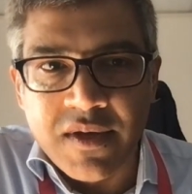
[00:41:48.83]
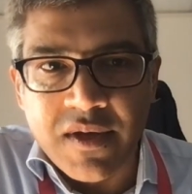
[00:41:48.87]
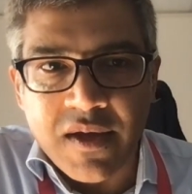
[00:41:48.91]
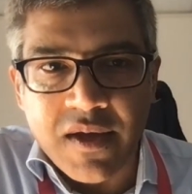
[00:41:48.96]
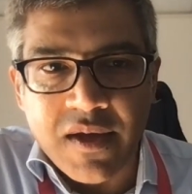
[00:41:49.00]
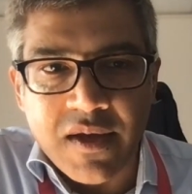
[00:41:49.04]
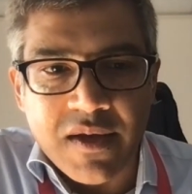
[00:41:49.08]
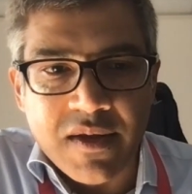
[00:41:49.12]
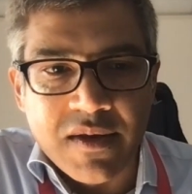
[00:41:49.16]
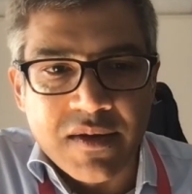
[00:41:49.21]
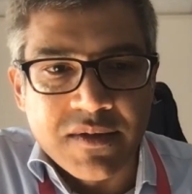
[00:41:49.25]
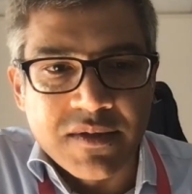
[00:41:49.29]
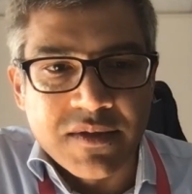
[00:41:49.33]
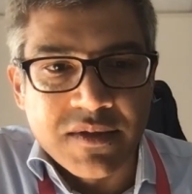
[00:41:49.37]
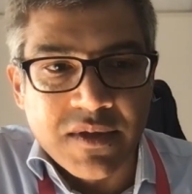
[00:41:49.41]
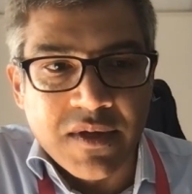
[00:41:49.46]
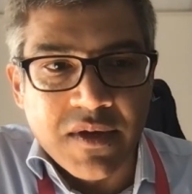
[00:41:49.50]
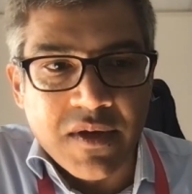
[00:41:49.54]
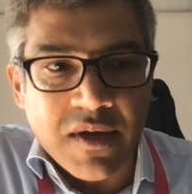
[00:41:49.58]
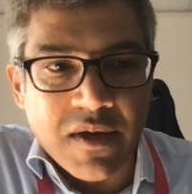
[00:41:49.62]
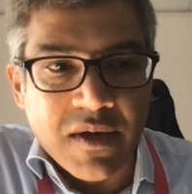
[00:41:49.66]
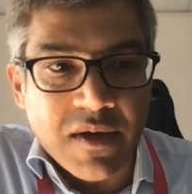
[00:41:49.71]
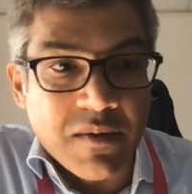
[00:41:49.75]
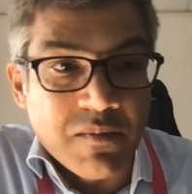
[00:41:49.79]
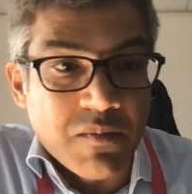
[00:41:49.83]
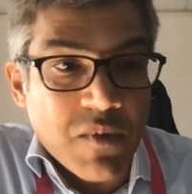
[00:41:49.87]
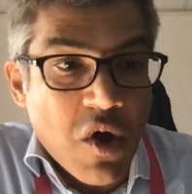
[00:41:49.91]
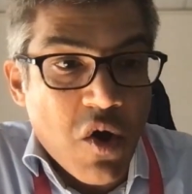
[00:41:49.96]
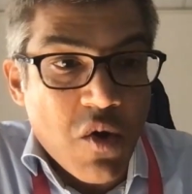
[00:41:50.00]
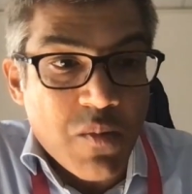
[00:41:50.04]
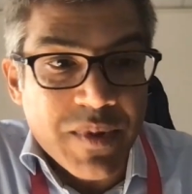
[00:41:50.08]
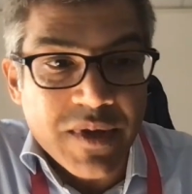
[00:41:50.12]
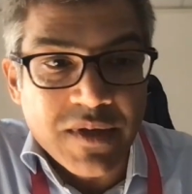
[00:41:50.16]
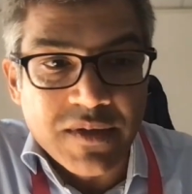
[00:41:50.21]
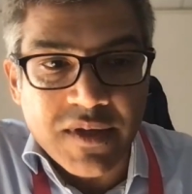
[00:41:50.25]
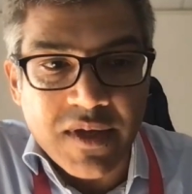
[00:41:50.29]
and
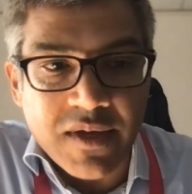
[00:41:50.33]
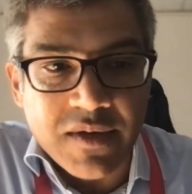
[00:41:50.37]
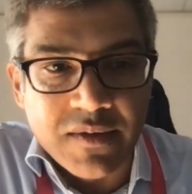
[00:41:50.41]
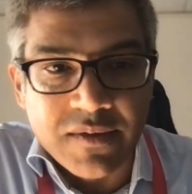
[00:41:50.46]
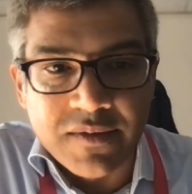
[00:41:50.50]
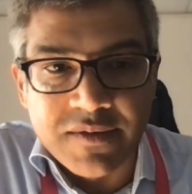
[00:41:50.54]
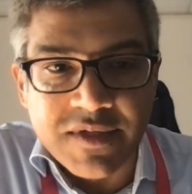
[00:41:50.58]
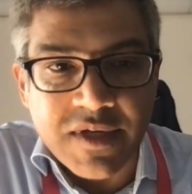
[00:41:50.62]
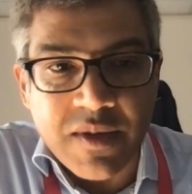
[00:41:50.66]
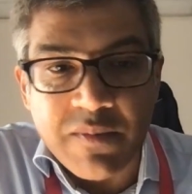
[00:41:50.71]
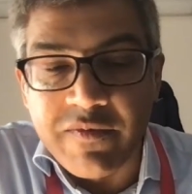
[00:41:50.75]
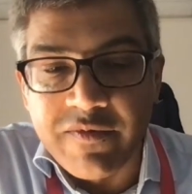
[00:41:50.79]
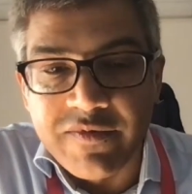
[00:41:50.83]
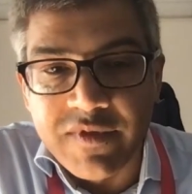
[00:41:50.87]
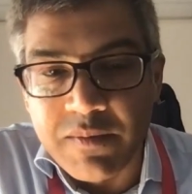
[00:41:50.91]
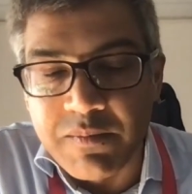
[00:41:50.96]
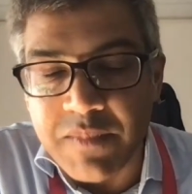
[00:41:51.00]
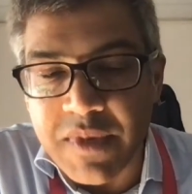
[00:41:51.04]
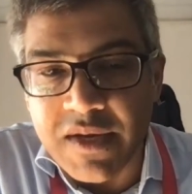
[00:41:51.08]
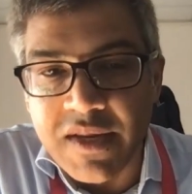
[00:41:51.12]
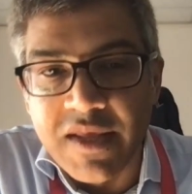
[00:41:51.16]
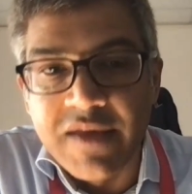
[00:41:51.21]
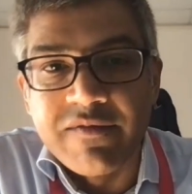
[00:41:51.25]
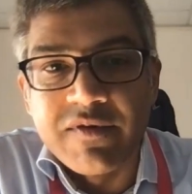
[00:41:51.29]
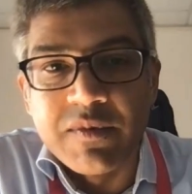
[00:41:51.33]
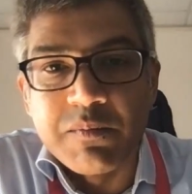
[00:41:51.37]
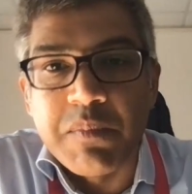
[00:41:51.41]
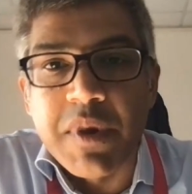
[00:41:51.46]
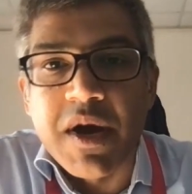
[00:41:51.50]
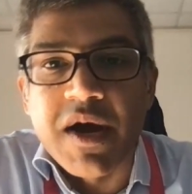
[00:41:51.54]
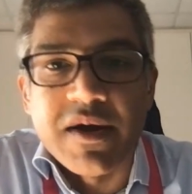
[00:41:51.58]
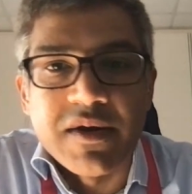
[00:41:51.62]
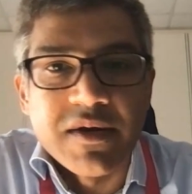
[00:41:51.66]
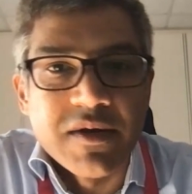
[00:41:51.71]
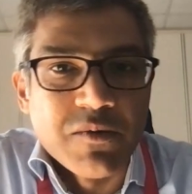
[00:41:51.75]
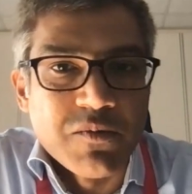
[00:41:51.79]
hoping that some of them might even
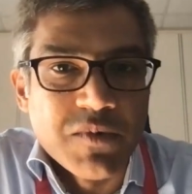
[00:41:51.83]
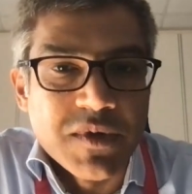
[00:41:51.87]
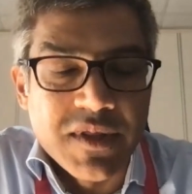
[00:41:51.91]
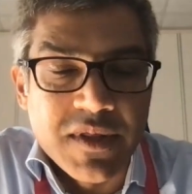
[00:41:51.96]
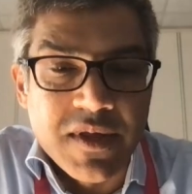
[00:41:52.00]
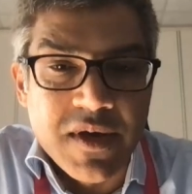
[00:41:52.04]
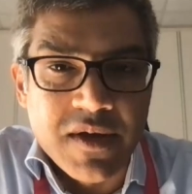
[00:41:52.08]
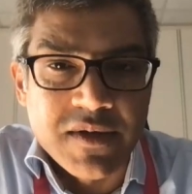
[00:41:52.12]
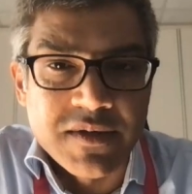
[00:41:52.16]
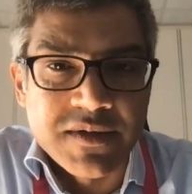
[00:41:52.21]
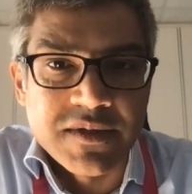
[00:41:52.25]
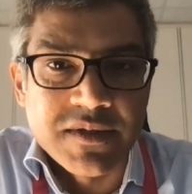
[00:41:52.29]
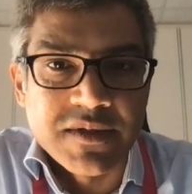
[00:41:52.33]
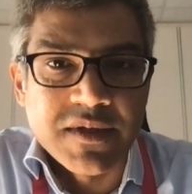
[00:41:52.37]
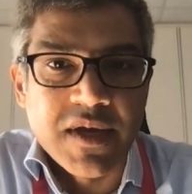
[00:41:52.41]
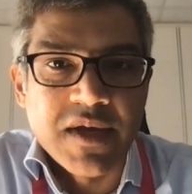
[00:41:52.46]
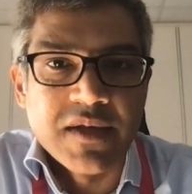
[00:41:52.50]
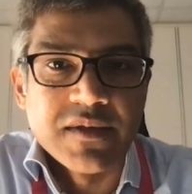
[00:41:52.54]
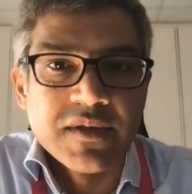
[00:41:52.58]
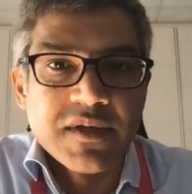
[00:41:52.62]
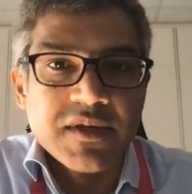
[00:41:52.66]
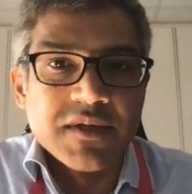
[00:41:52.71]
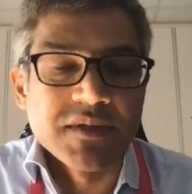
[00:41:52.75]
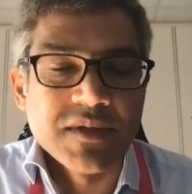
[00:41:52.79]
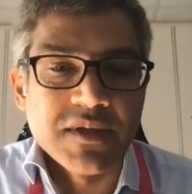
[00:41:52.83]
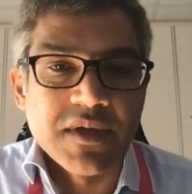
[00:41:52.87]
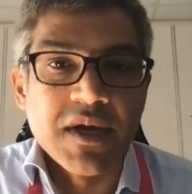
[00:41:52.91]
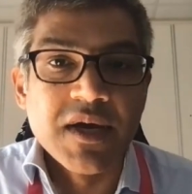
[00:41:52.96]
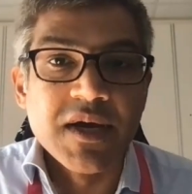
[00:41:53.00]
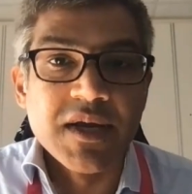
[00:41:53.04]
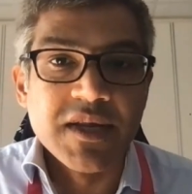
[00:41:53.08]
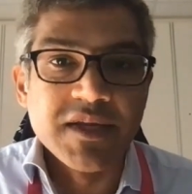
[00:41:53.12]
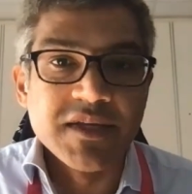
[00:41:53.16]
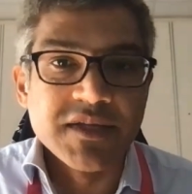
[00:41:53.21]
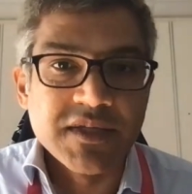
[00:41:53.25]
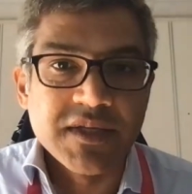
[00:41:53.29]
partner with us at this
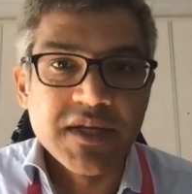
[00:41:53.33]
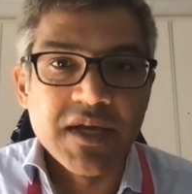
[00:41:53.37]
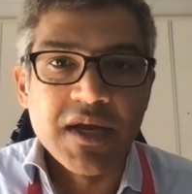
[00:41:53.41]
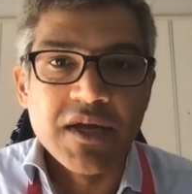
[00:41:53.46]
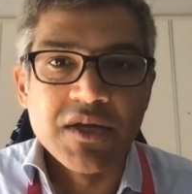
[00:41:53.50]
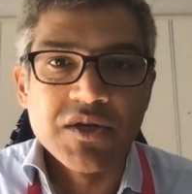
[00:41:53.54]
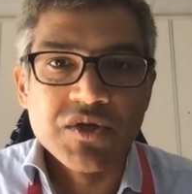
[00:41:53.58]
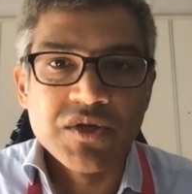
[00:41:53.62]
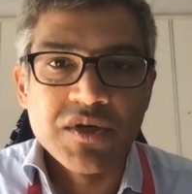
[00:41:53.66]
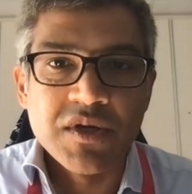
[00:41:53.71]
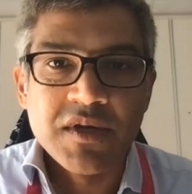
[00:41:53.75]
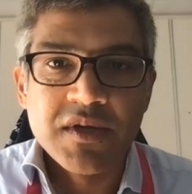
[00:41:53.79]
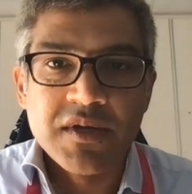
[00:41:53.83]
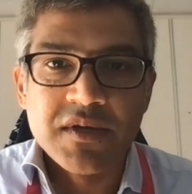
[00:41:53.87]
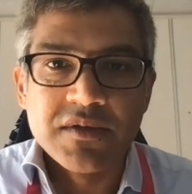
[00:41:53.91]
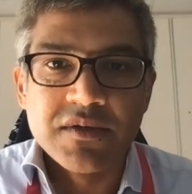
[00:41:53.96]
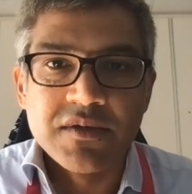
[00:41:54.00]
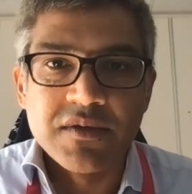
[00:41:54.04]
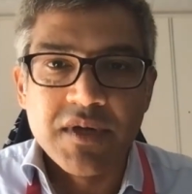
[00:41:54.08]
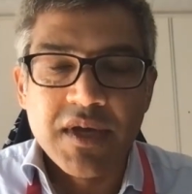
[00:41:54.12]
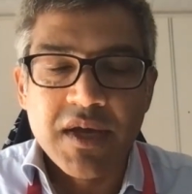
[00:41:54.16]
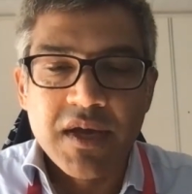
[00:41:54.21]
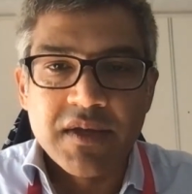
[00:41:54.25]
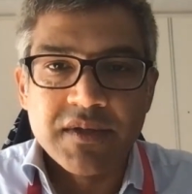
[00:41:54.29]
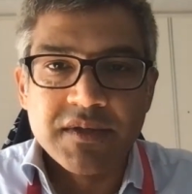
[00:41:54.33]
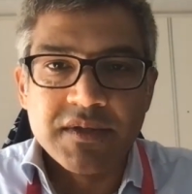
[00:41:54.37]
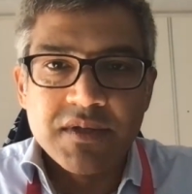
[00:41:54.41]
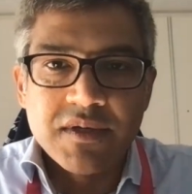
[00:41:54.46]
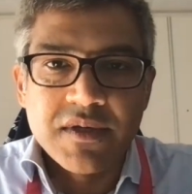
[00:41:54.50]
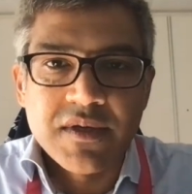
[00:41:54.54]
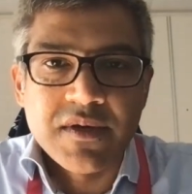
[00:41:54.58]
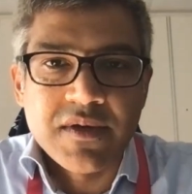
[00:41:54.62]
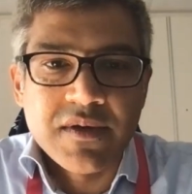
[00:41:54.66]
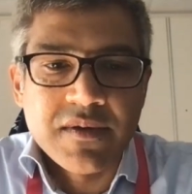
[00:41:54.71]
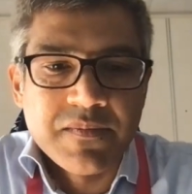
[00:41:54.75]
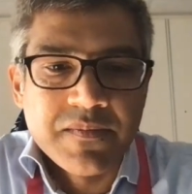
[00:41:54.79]
early stage to
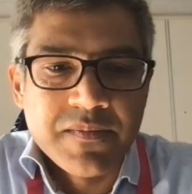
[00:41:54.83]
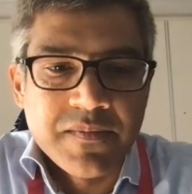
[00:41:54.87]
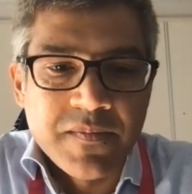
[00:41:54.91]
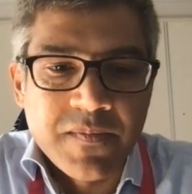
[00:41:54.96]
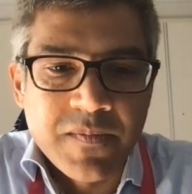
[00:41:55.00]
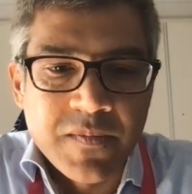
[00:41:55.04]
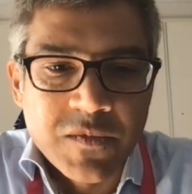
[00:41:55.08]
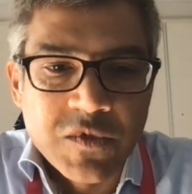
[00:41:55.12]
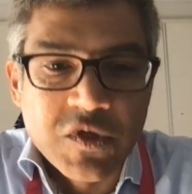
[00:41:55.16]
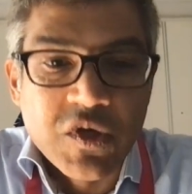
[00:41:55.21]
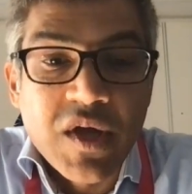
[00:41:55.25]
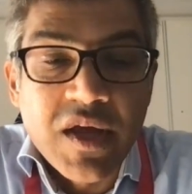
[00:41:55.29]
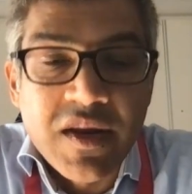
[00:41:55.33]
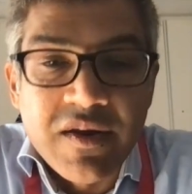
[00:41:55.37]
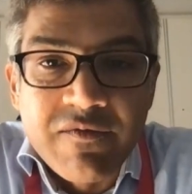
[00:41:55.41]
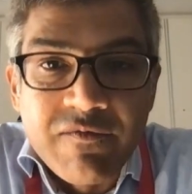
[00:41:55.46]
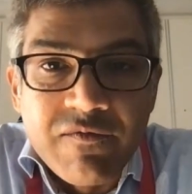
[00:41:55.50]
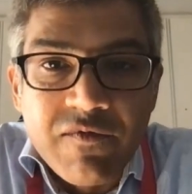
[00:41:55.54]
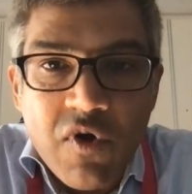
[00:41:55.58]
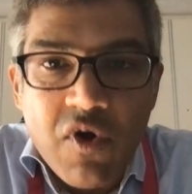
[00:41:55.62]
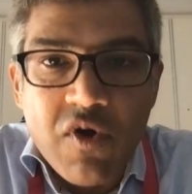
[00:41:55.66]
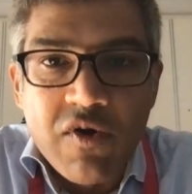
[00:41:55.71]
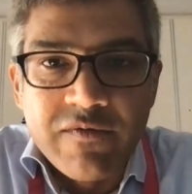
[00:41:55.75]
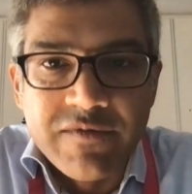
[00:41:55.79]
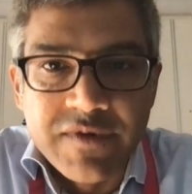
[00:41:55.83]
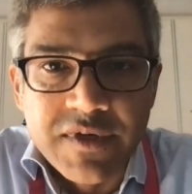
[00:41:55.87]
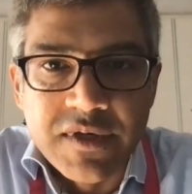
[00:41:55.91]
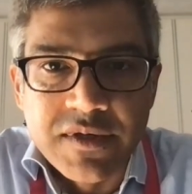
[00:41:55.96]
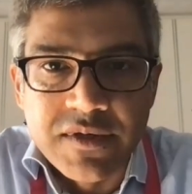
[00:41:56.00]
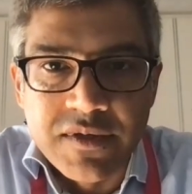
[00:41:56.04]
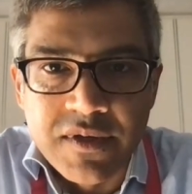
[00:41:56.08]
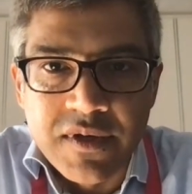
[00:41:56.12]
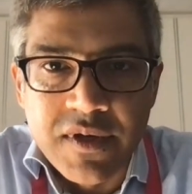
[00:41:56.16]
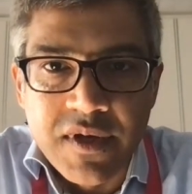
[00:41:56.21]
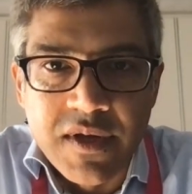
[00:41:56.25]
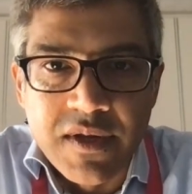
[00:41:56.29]
get involved
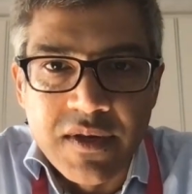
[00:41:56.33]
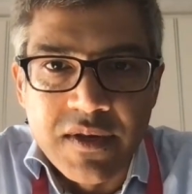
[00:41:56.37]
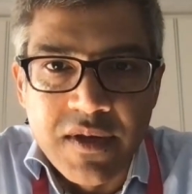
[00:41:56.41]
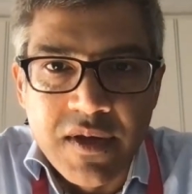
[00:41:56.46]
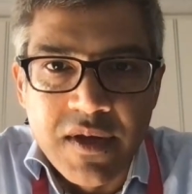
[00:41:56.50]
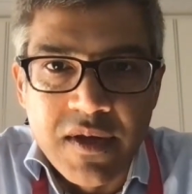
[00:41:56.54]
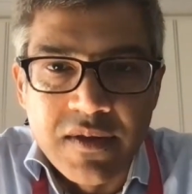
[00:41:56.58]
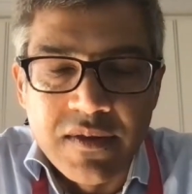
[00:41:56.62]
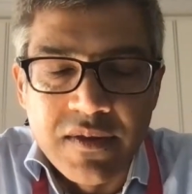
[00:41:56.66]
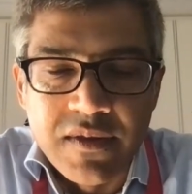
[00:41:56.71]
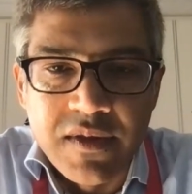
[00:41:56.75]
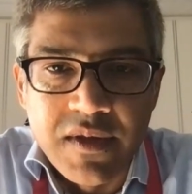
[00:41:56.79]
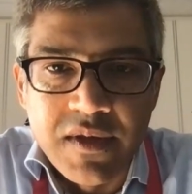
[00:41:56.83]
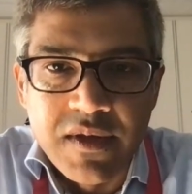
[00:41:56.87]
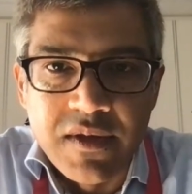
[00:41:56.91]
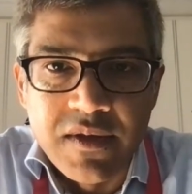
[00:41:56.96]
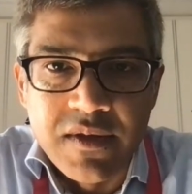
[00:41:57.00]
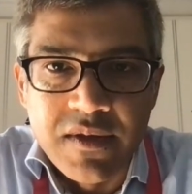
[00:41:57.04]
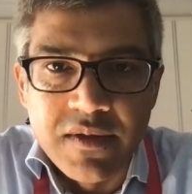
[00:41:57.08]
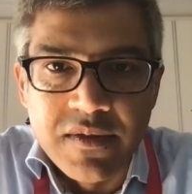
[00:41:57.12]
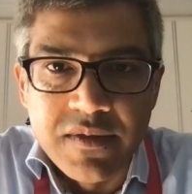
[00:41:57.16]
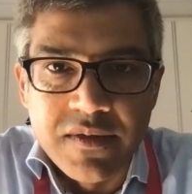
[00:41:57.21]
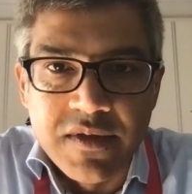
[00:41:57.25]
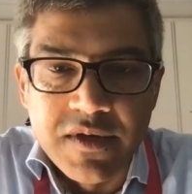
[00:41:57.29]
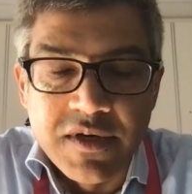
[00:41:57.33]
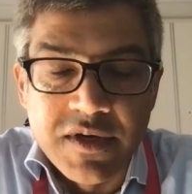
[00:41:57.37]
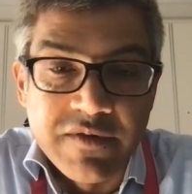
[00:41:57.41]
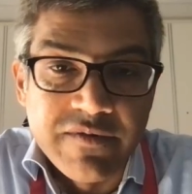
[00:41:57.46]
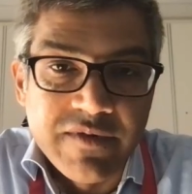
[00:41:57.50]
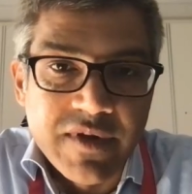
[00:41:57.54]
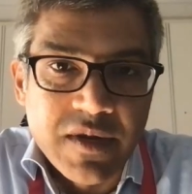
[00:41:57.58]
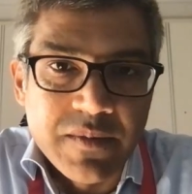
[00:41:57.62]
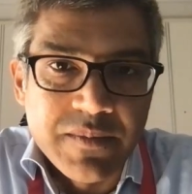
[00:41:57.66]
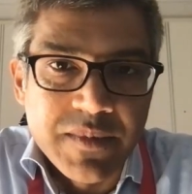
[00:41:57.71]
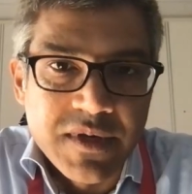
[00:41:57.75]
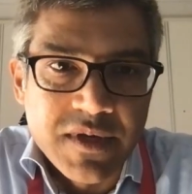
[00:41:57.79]
in the
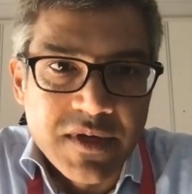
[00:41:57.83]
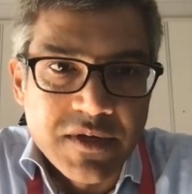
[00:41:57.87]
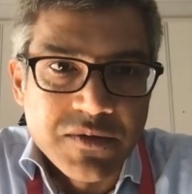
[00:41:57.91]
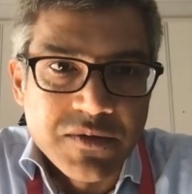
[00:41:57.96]
development